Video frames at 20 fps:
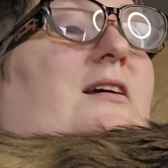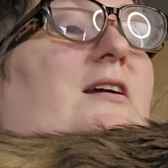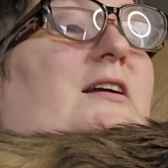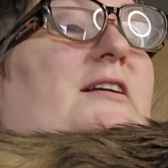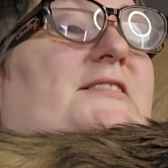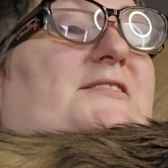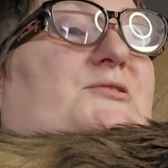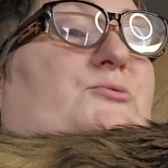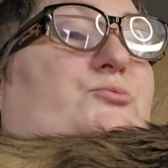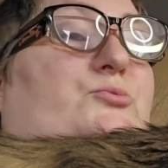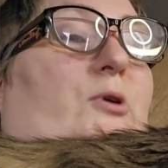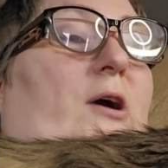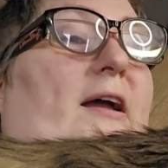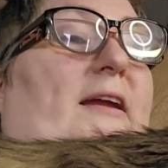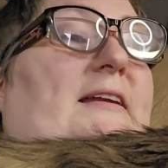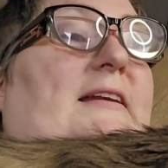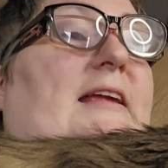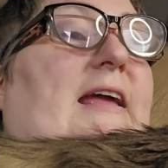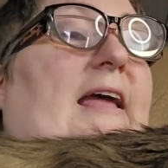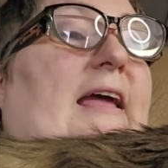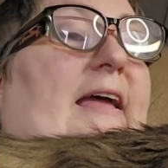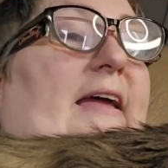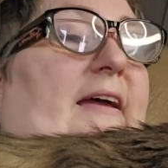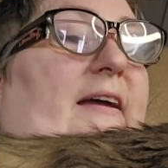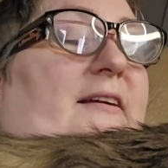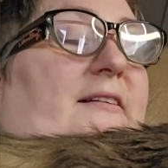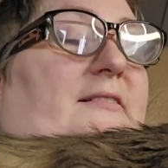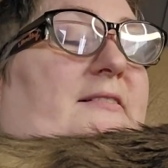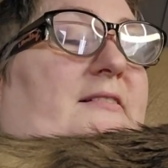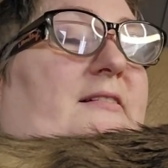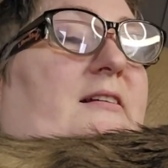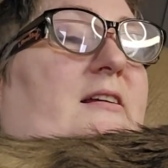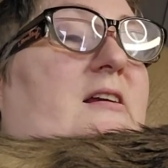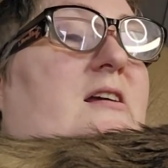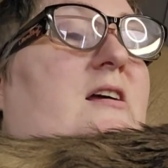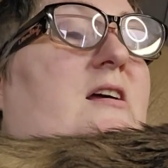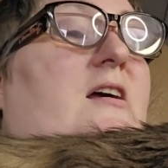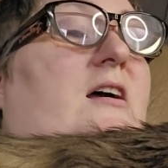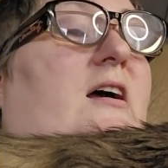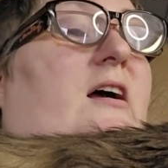His right hand
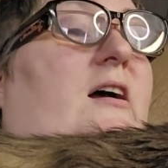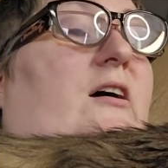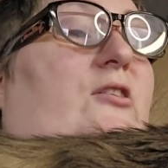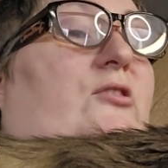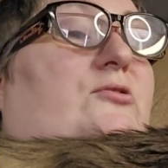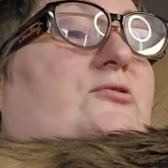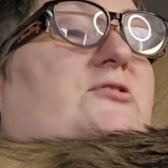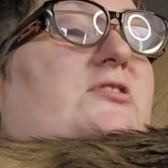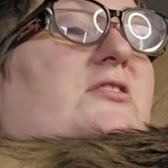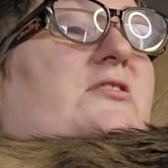held